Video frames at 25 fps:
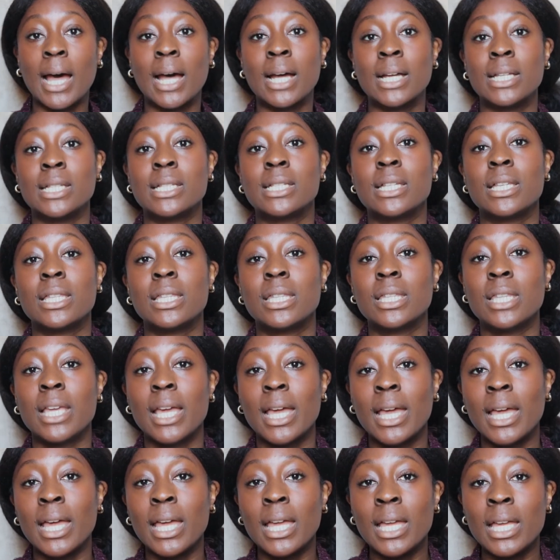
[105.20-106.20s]
And
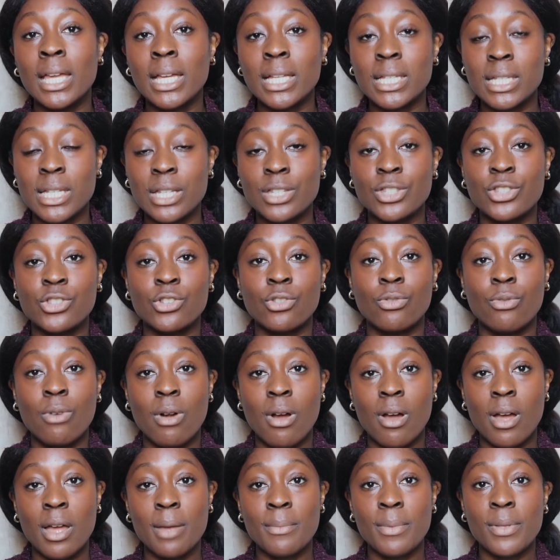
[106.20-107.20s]
they
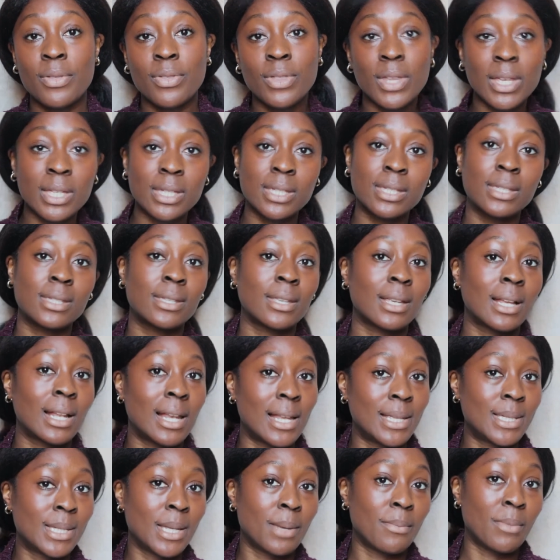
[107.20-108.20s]
describe this
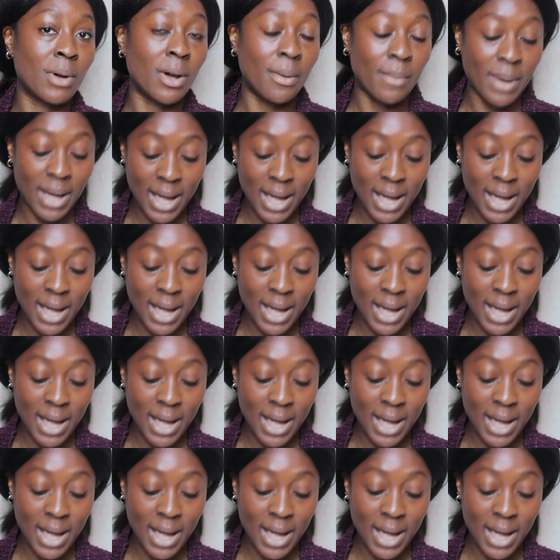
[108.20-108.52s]
cleansing balm